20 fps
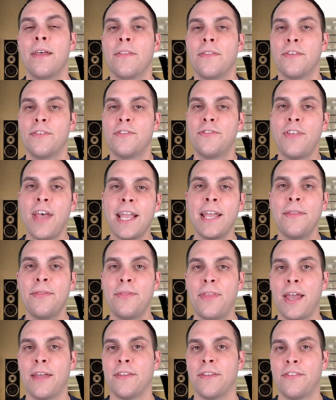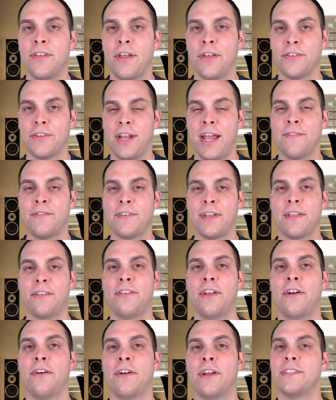The second thing the cell is going to have to
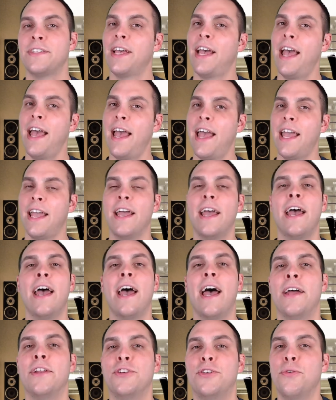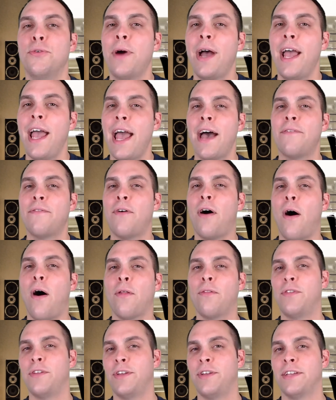consider is, hey, do I have
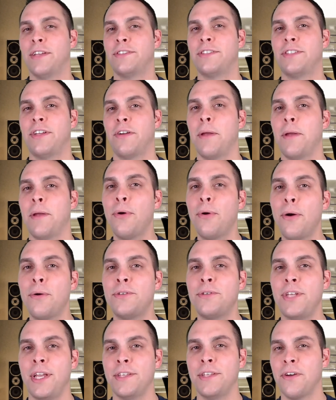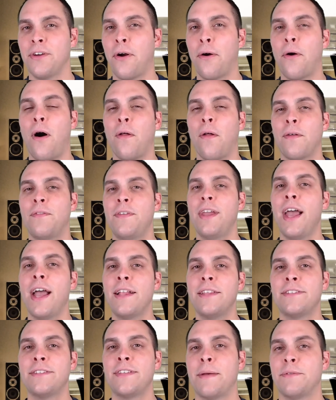all of the necessary proteins or all of the
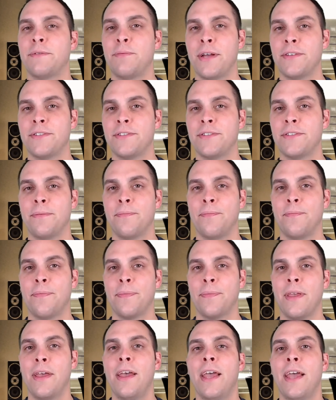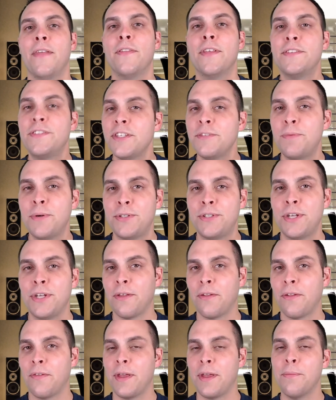enzymes present? And this is
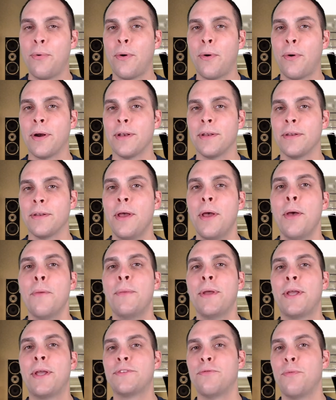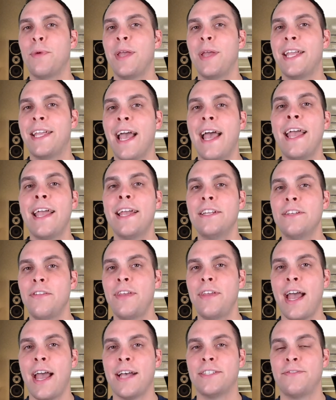particularly important because when we get into
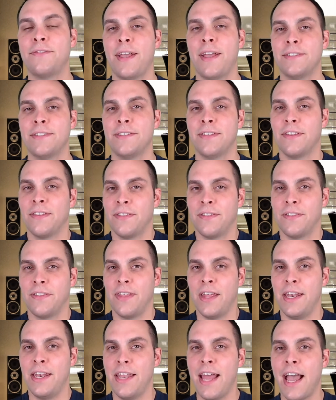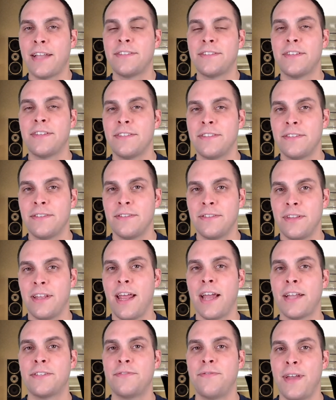the S phase, the next
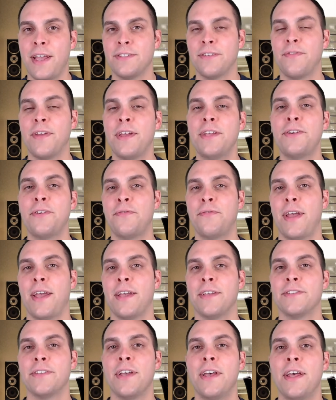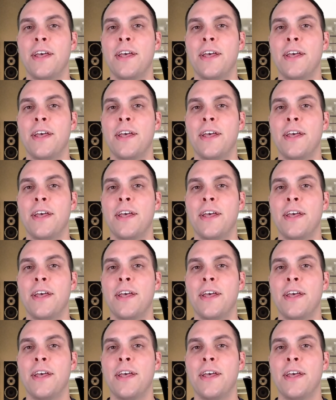phase of interphase,